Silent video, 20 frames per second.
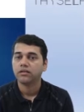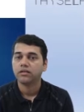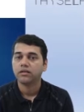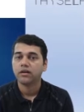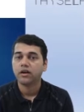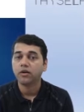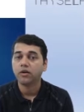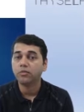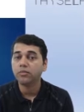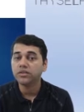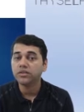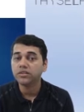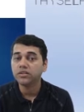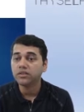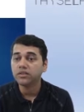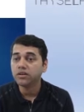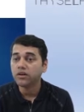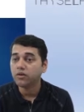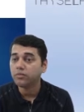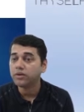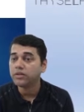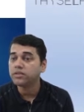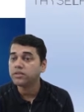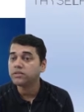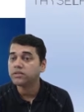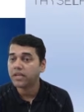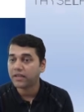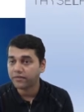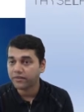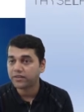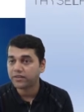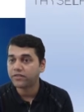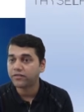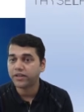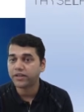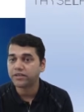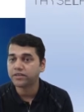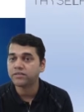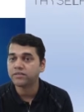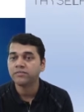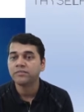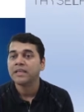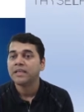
how much uh, how much diversification